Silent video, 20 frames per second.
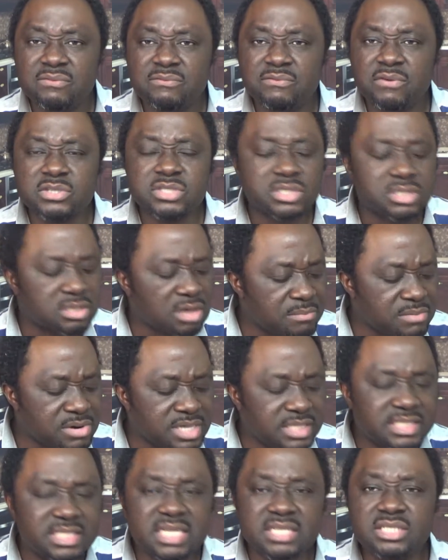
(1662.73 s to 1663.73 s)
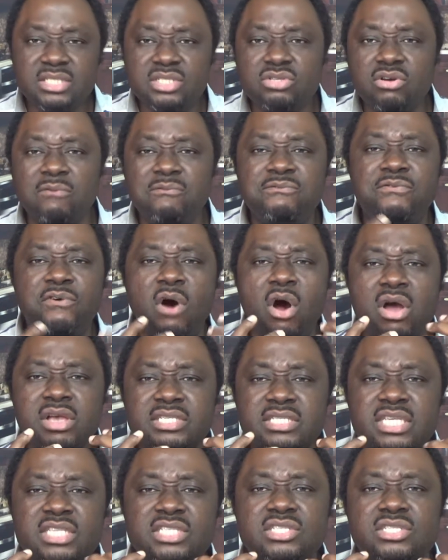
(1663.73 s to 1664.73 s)
for some reason, your
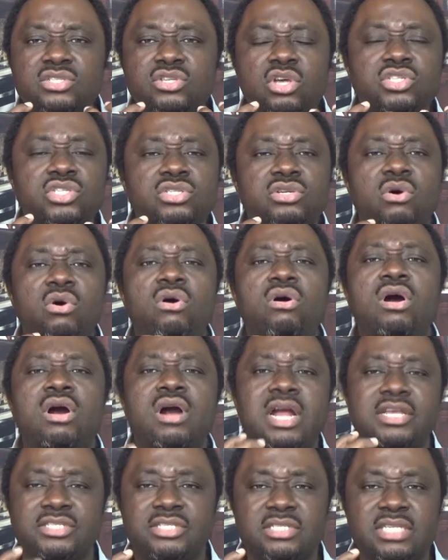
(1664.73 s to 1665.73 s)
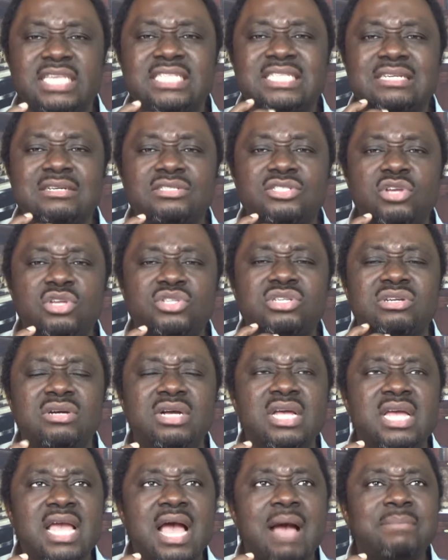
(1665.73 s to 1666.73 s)
voice is just hoarse. It's just,
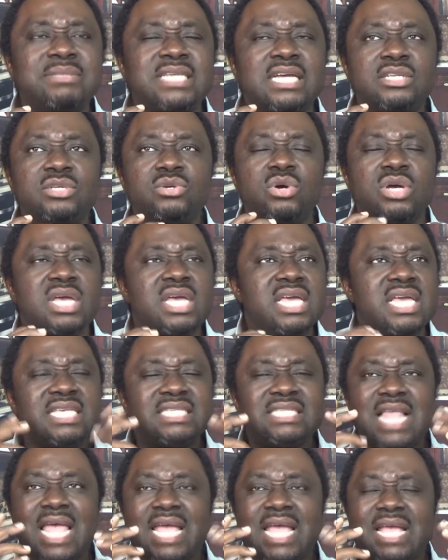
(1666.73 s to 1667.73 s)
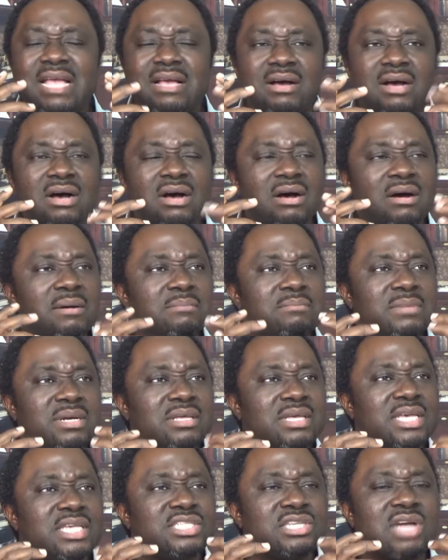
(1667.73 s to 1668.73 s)
I'm telling you, it's like,
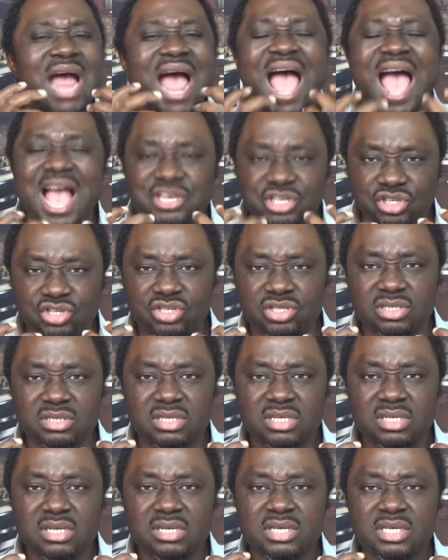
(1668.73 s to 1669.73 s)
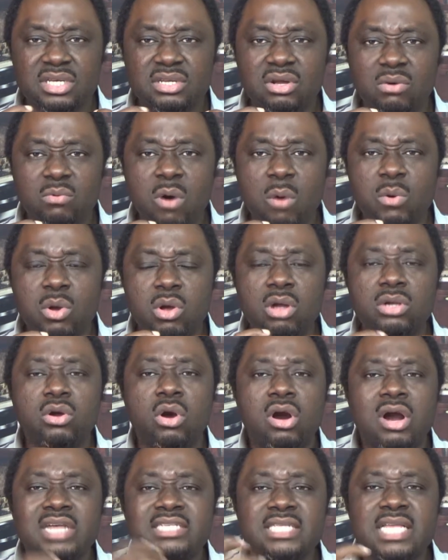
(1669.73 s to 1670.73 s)
it's harsh. You know, what we call
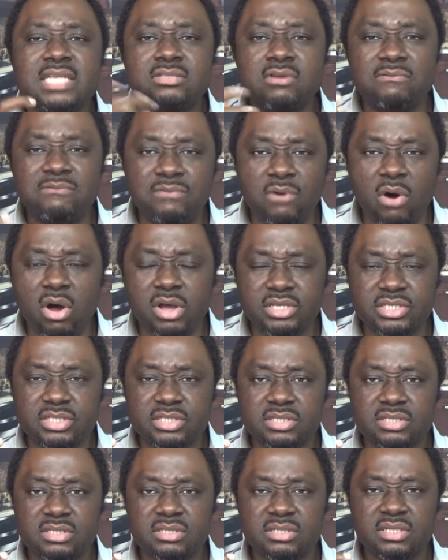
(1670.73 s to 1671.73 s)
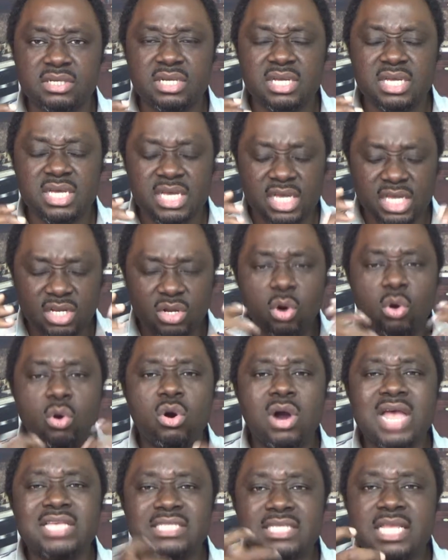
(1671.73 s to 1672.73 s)
hoarseness of voice. You know,
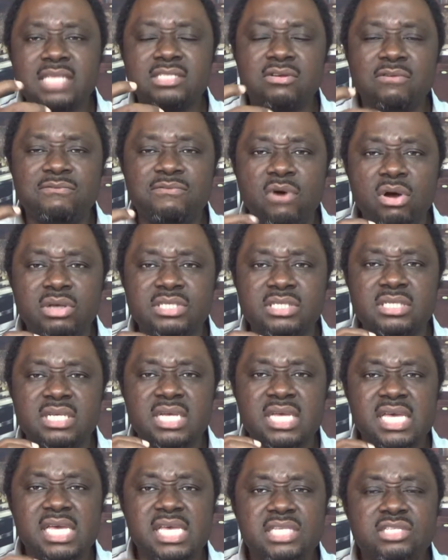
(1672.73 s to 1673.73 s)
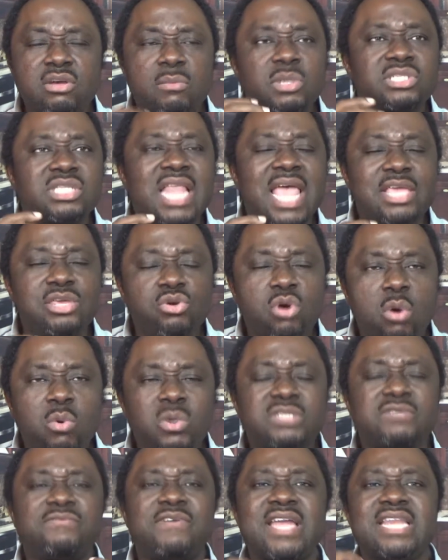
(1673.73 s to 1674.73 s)
hoarseness of voice. It's almost like you
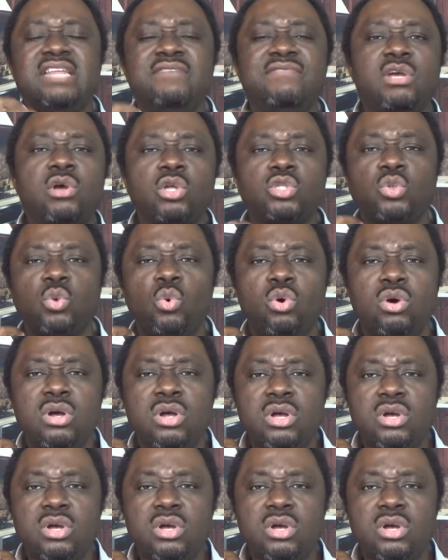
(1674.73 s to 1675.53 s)
always find it difficult to